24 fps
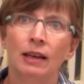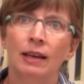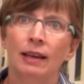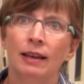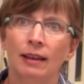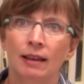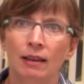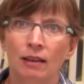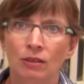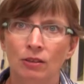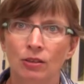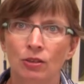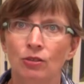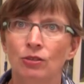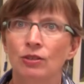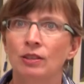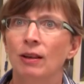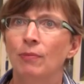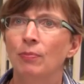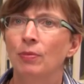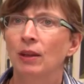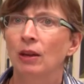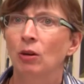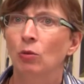Is there
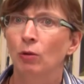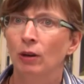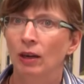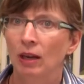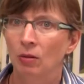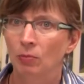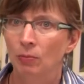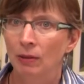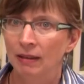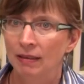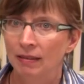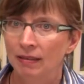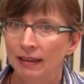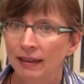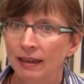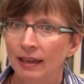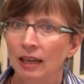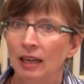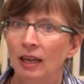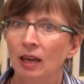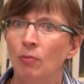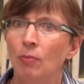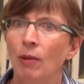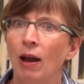something we can be
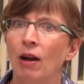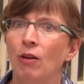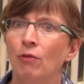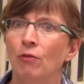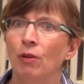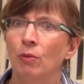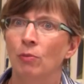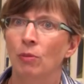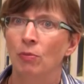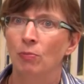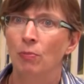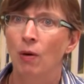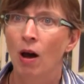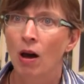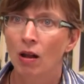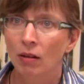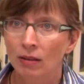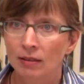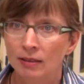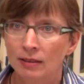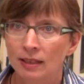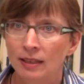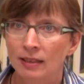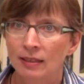thinking about from a
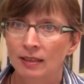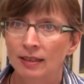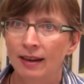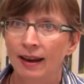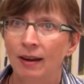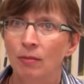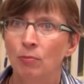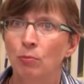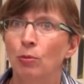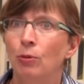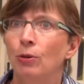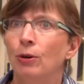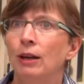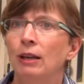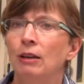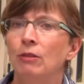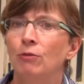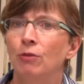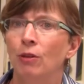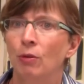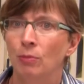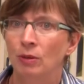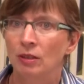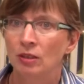policy standpoint,
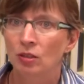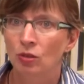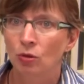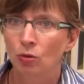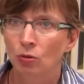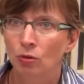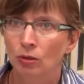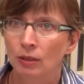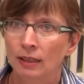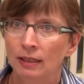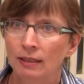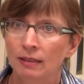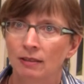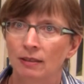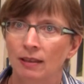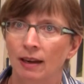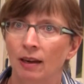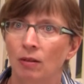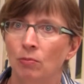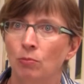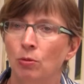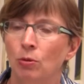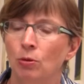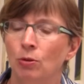from a schooling
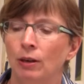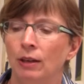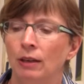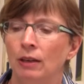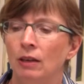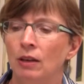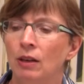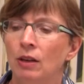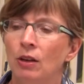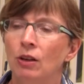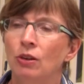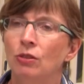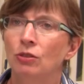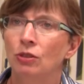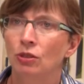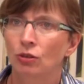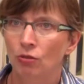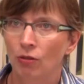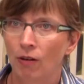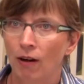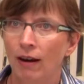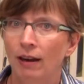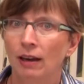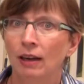standpoint, to
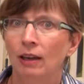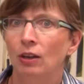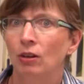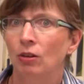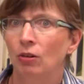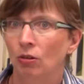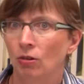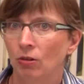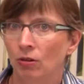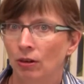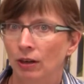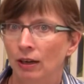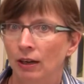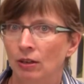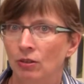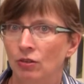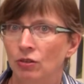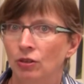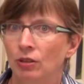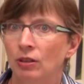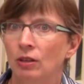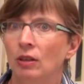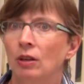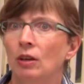try to
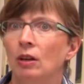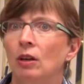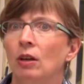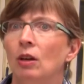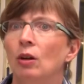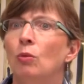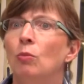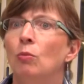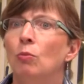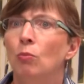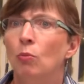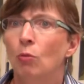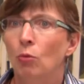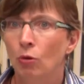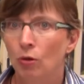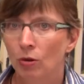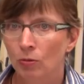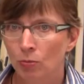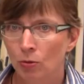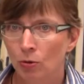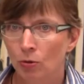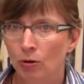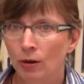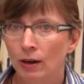encourage more
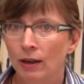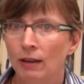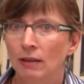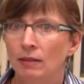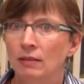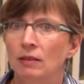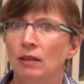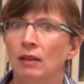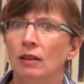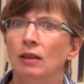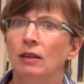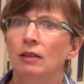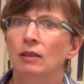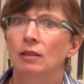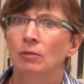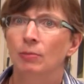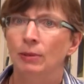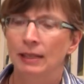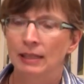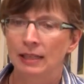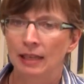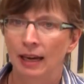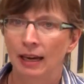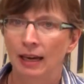boys to be
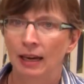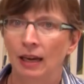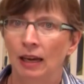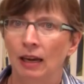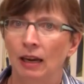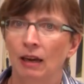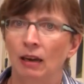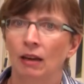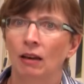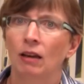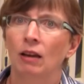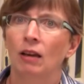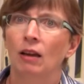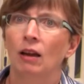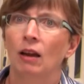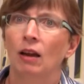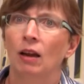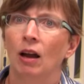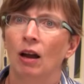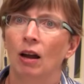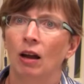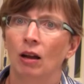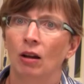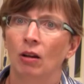taking
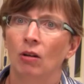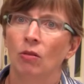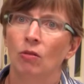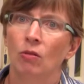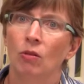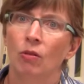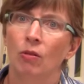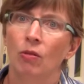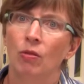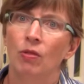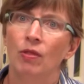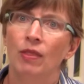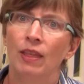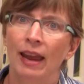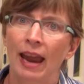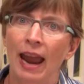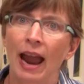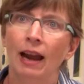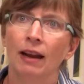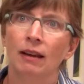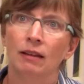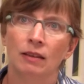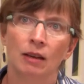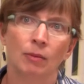the
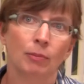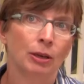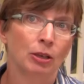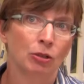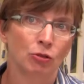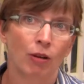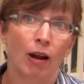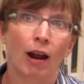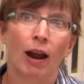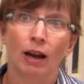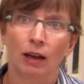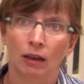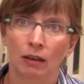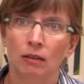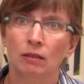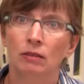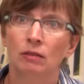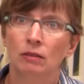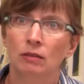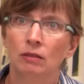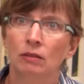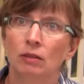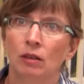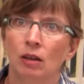academic track
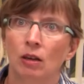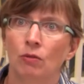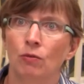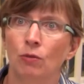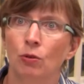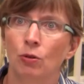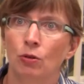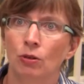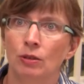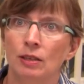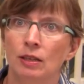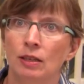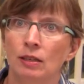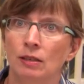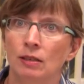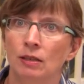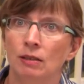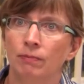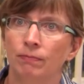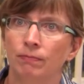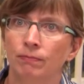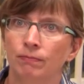of courses?